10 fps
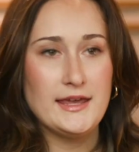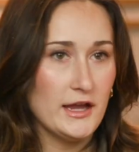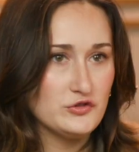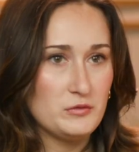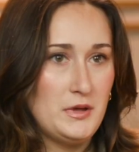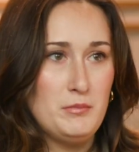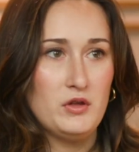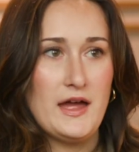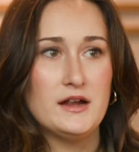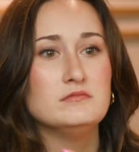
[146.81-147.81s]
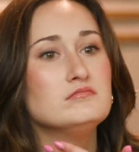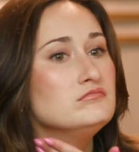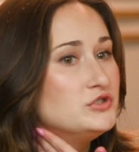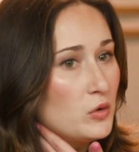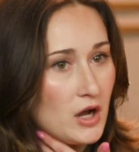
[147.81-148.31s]
engage with people that
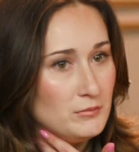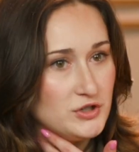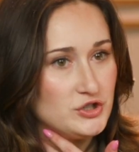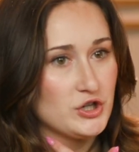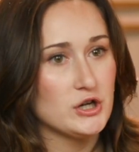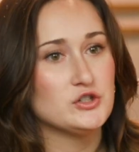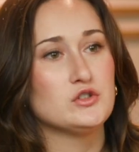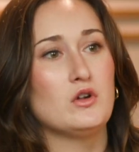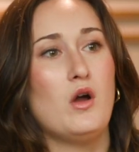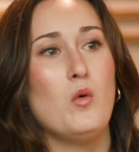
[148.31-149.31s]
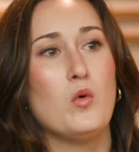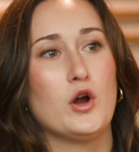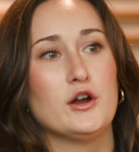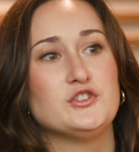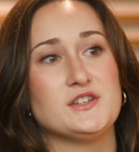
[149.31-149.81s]
don't come to church
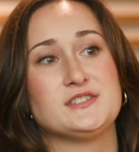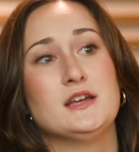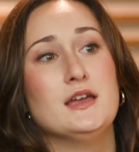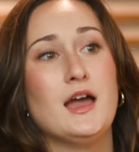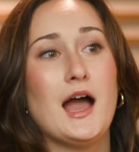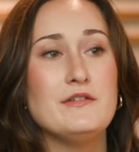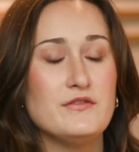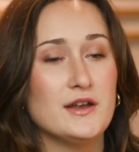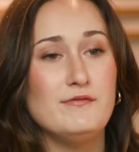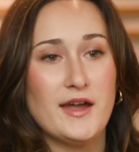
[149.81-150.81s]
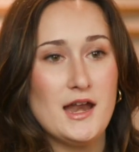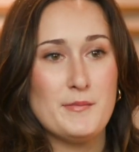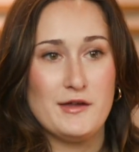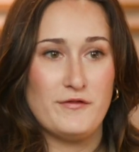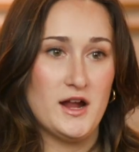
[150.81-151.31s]
or just, I've even invited
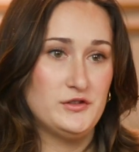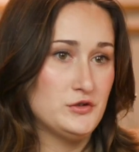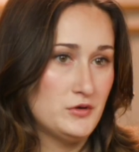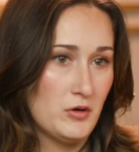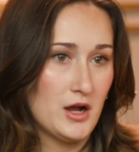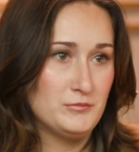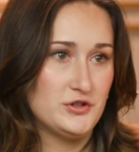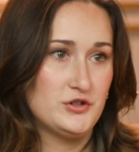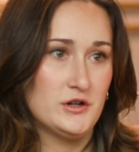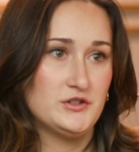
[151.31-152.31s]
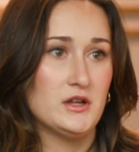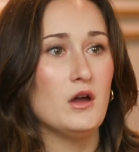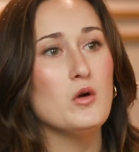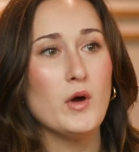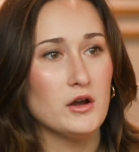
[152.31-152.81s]
my friends who don't come to church, like,
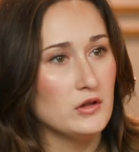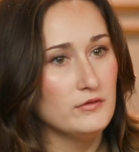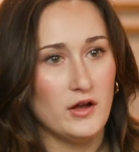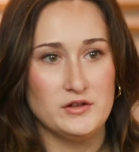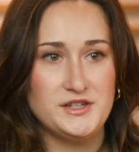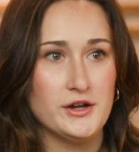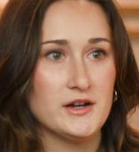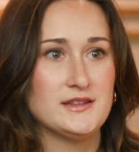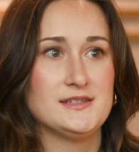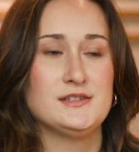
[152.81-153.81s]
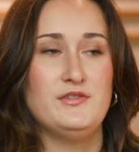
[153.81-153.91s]
oh, why don't you volunteer at this